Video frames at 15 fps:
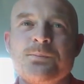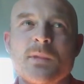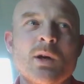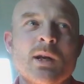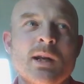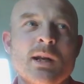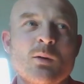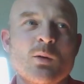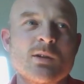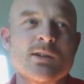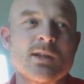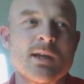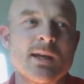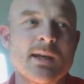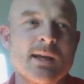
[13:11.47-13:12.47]
And I would
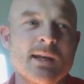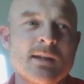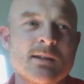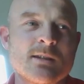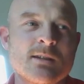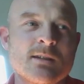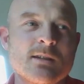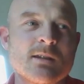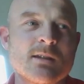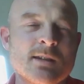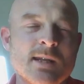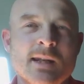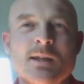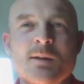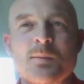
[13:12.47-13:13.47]
say it's
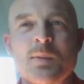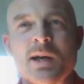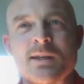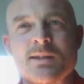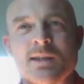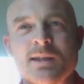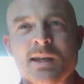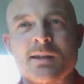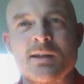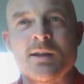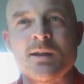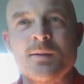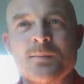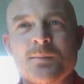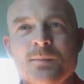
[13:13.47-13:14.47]
sector by
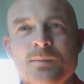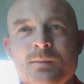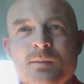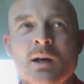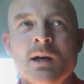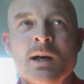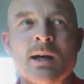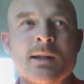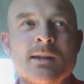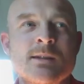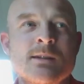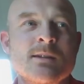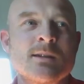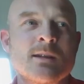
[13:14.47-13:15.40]
sector, and